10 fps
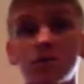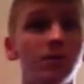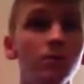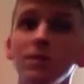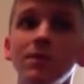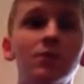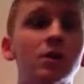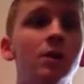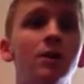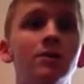as soon as he
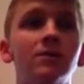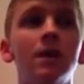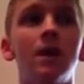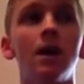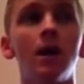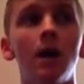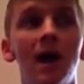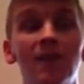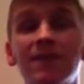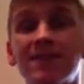returns,
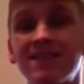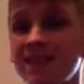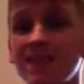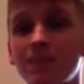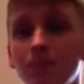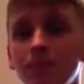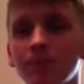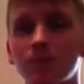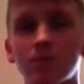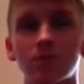after 6
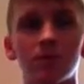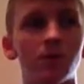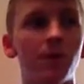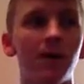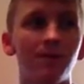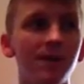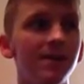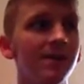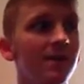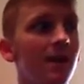months, which I'll talk about in a
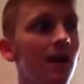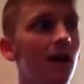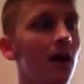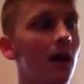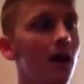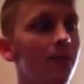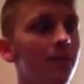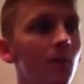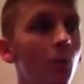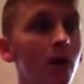minute,
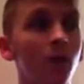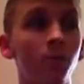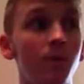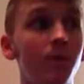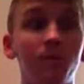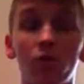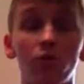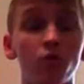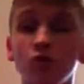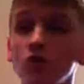will be
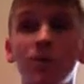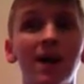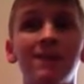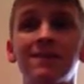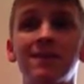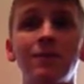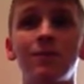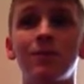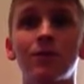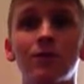thrust back into the
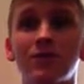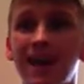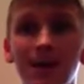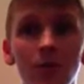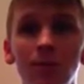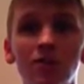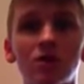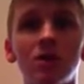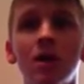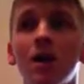Universal title
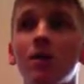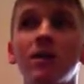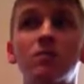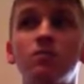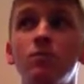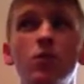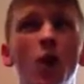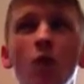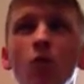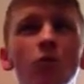picture. There's
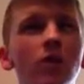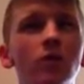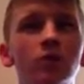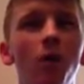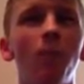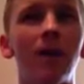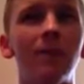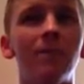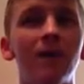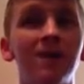no real top
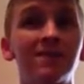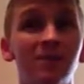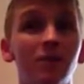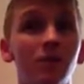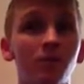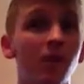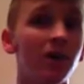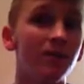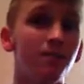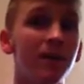babyface that
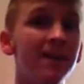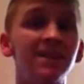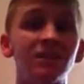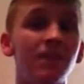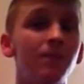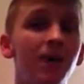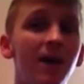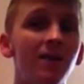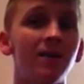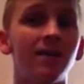really meets Finn
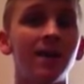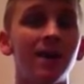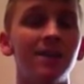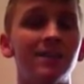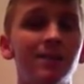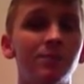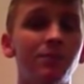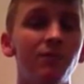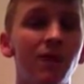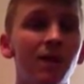Balor in terms
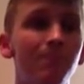of